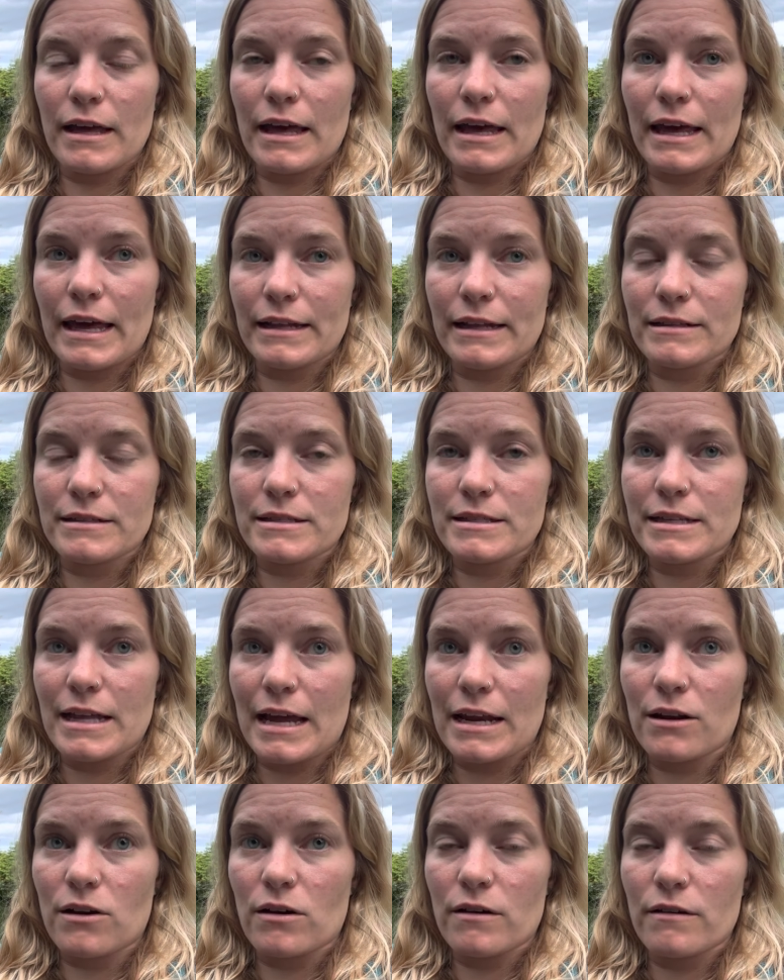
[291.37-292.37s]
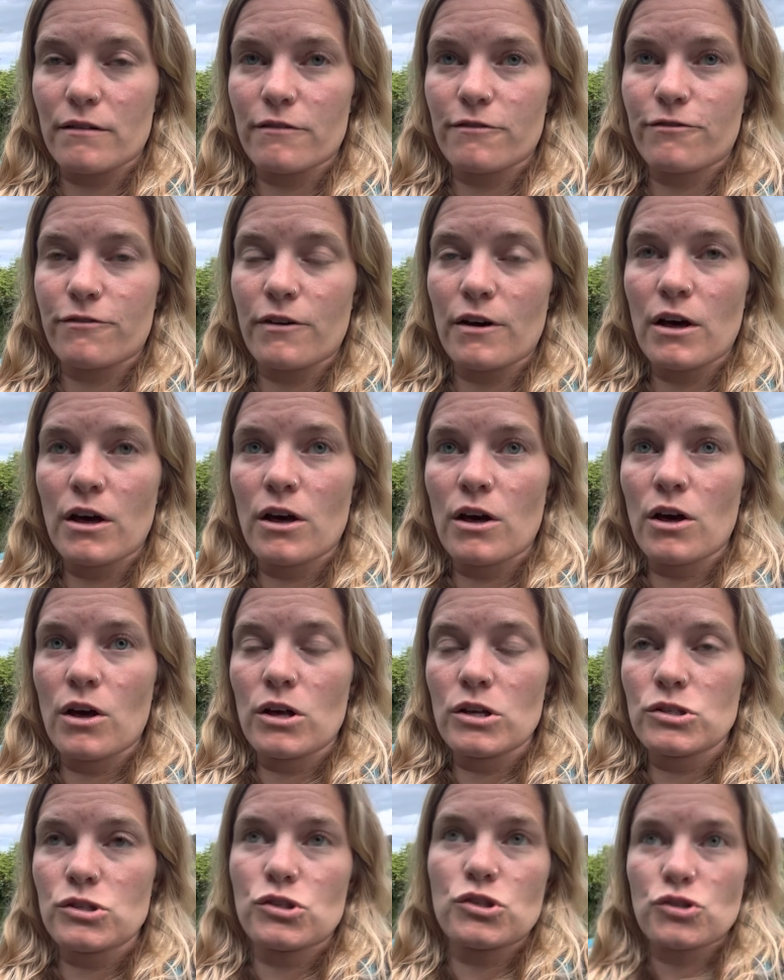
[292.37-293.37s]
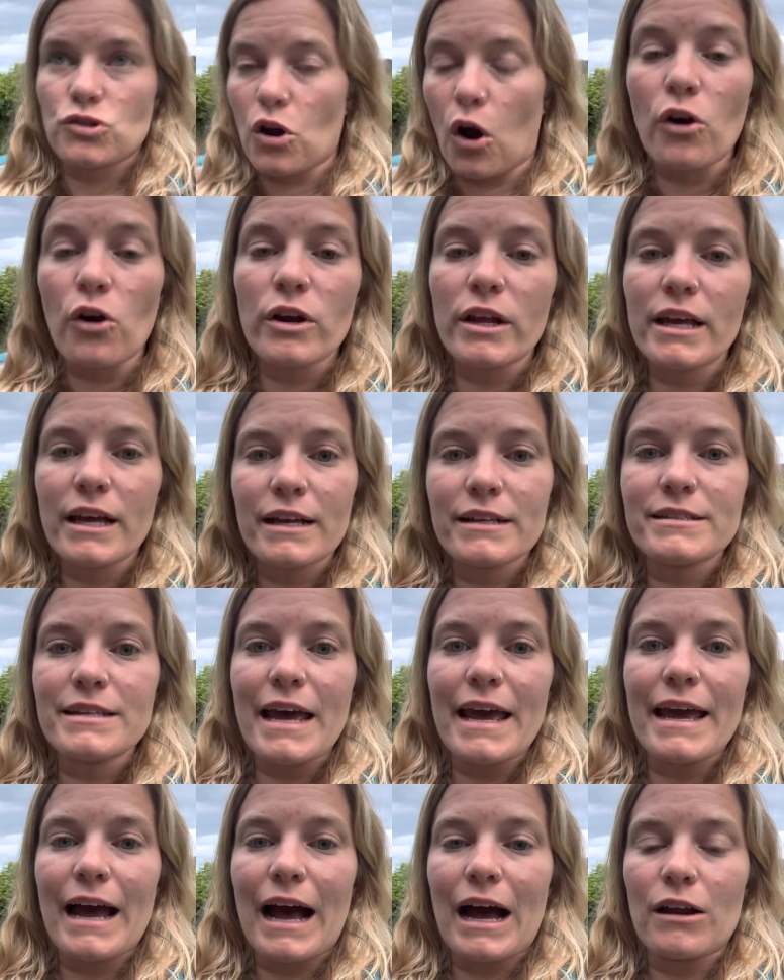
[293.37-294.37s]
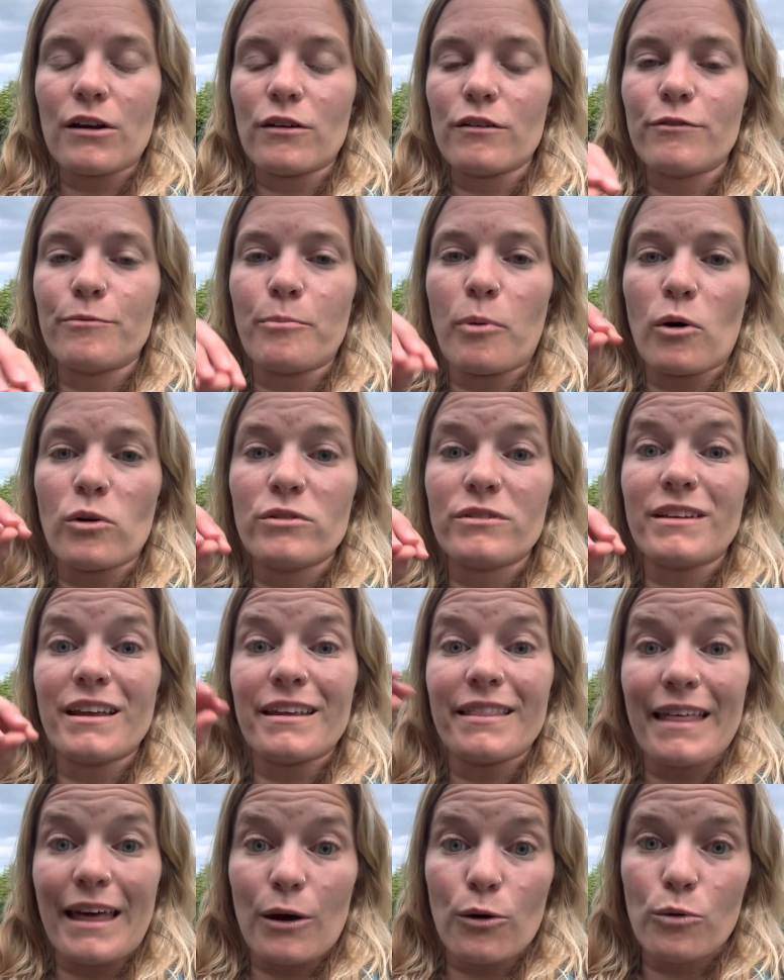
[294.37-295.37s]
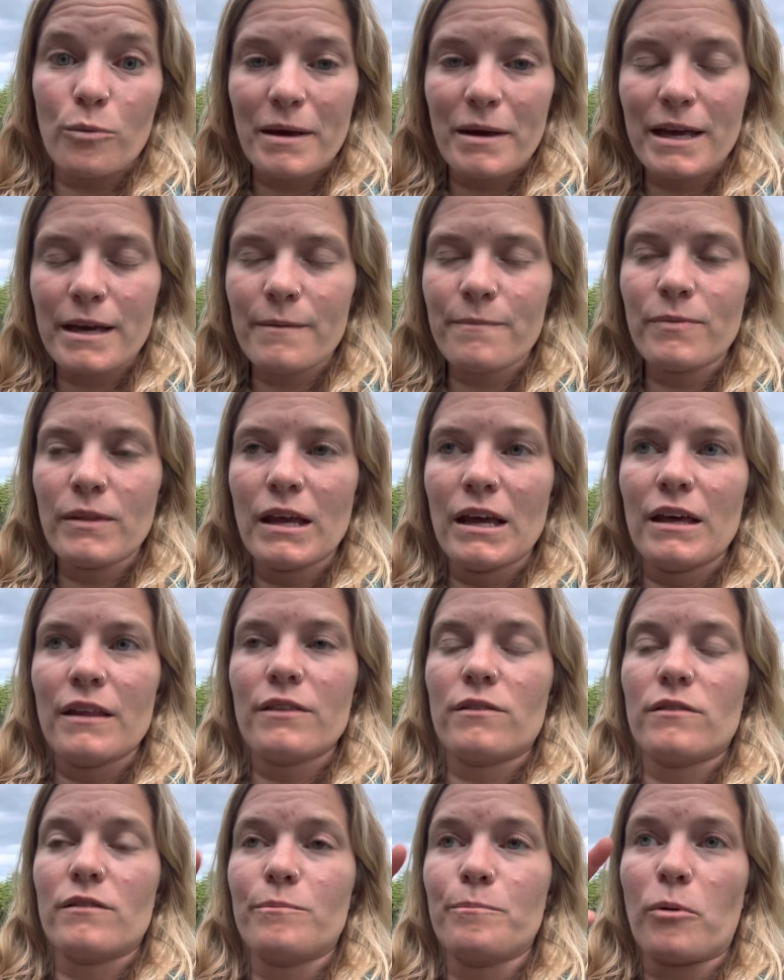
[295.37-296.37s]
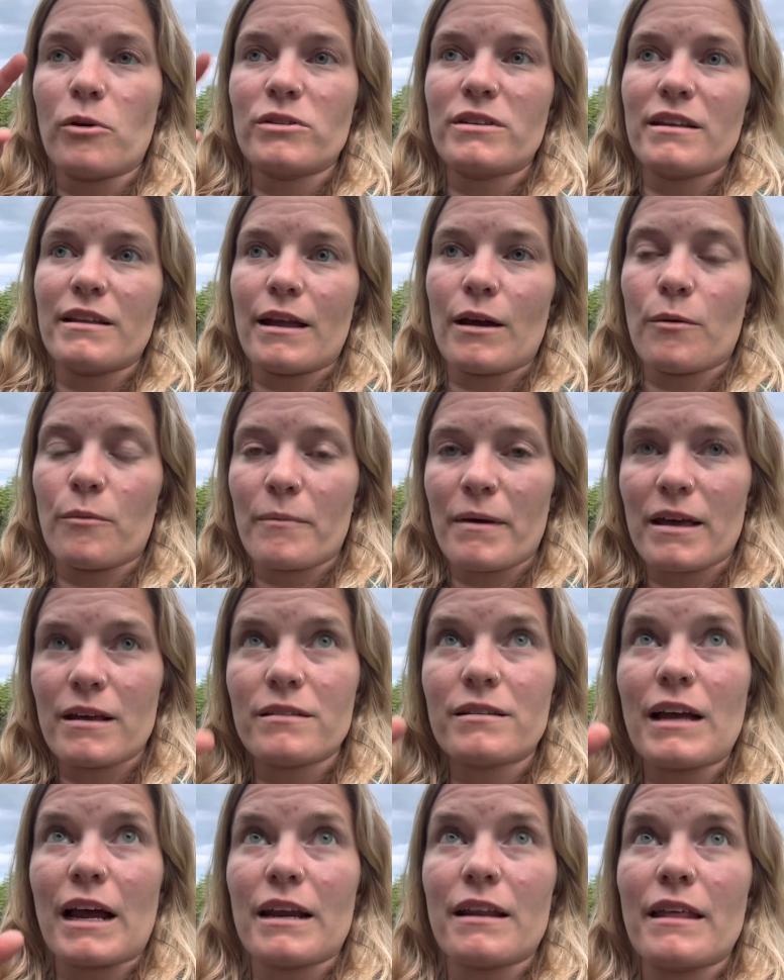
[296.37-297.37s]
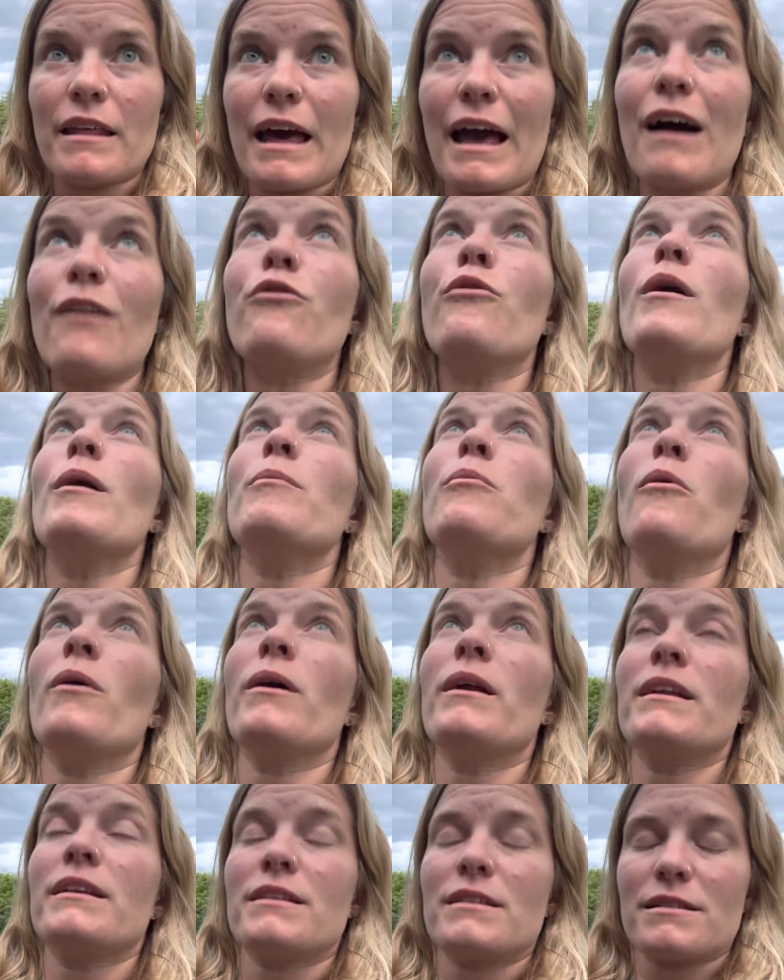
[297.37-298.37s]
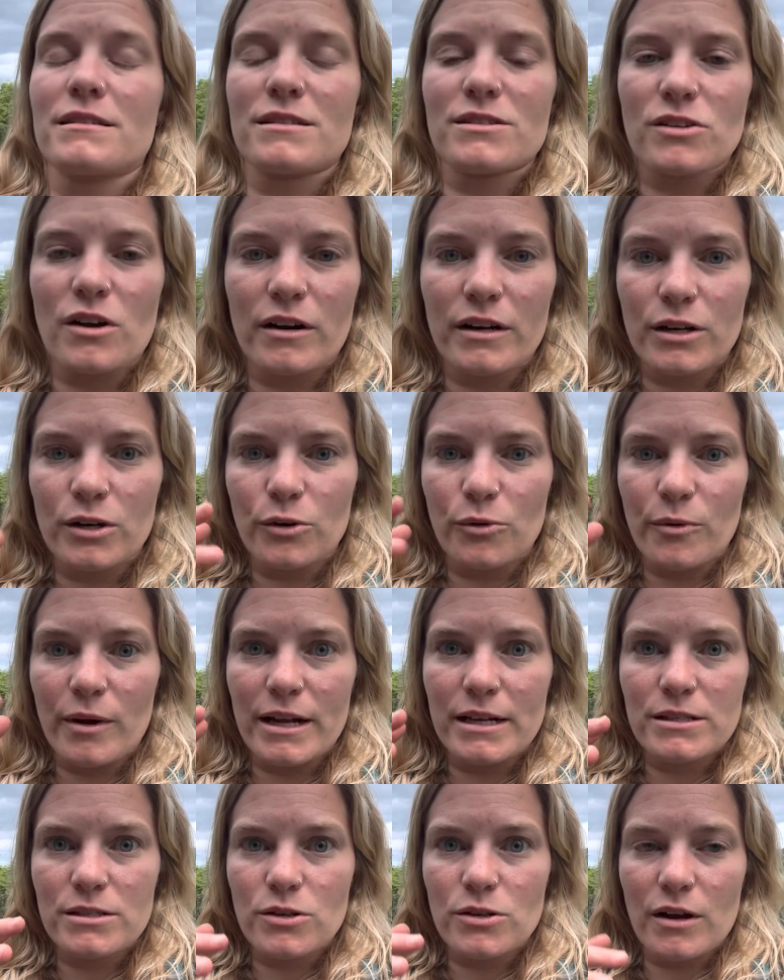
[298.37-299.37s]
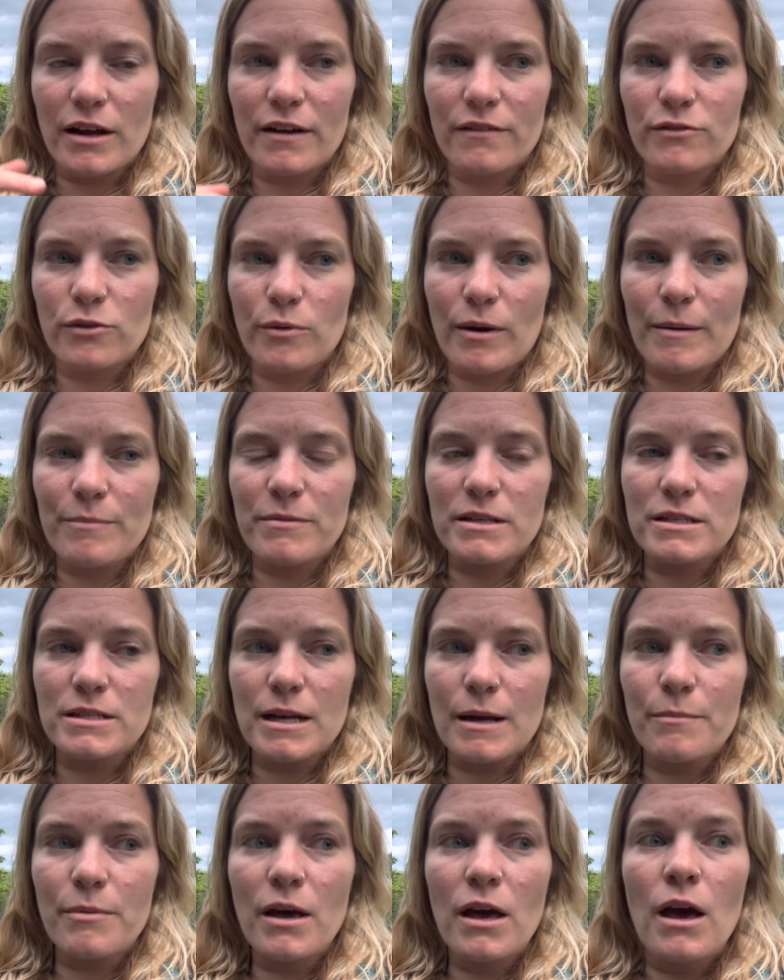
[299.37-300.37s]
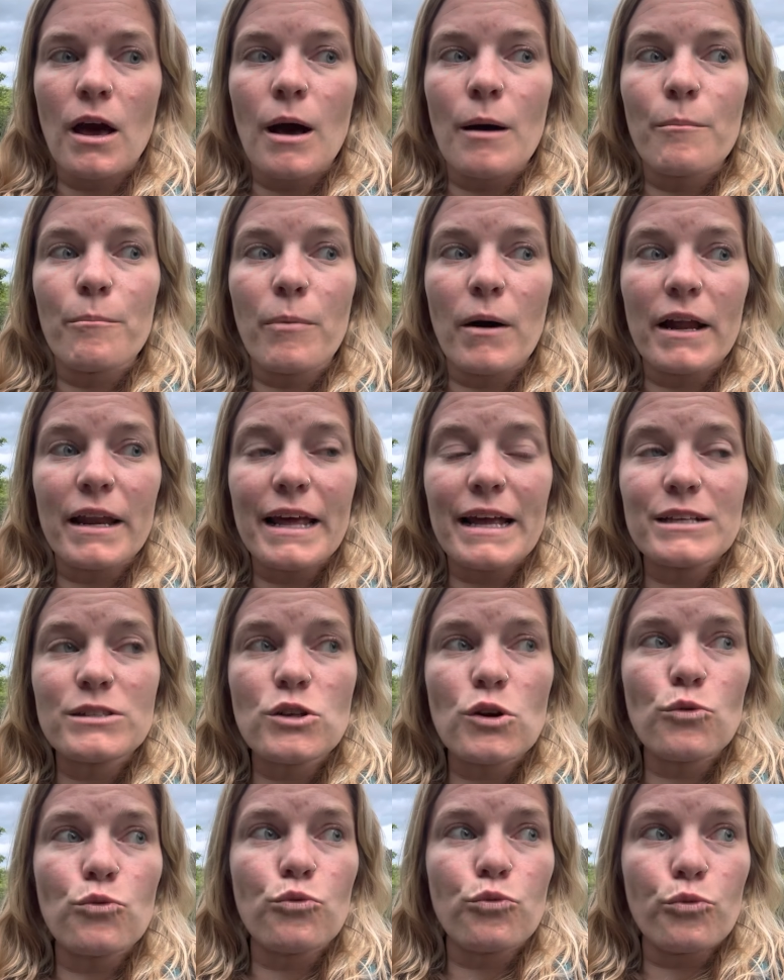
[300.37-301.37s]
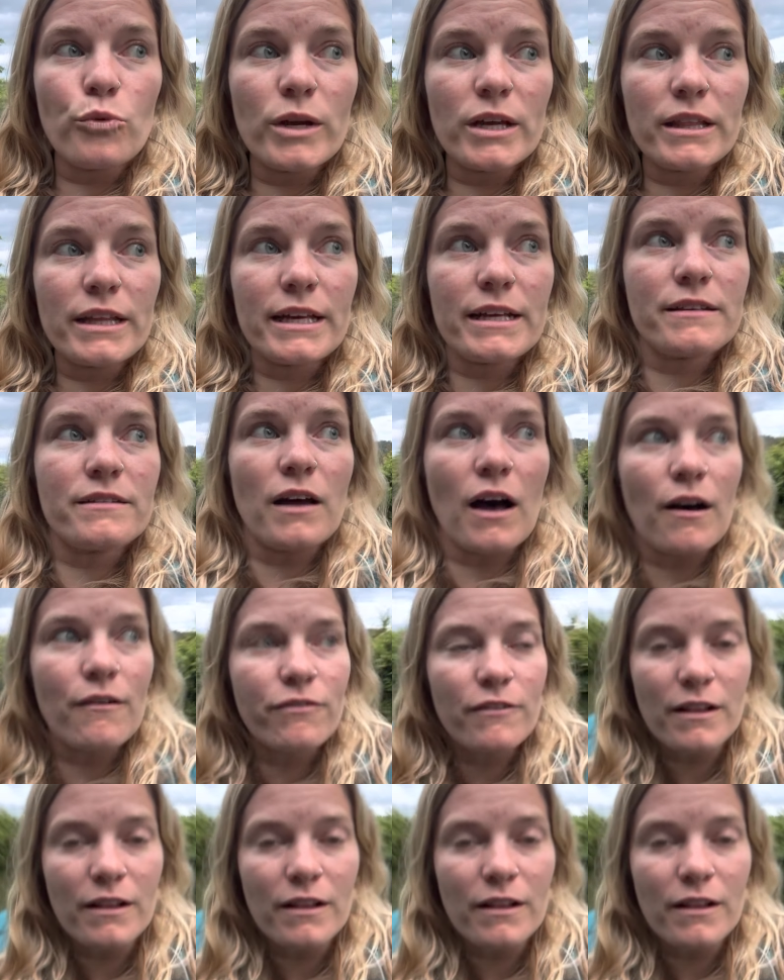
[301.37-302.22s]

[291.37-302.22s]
instead of starting a day out of Ponte de Ume. Ponte de Ome is kind of the halfway point, and it's starting to rain, so I have to wrap this up. But it's a really tough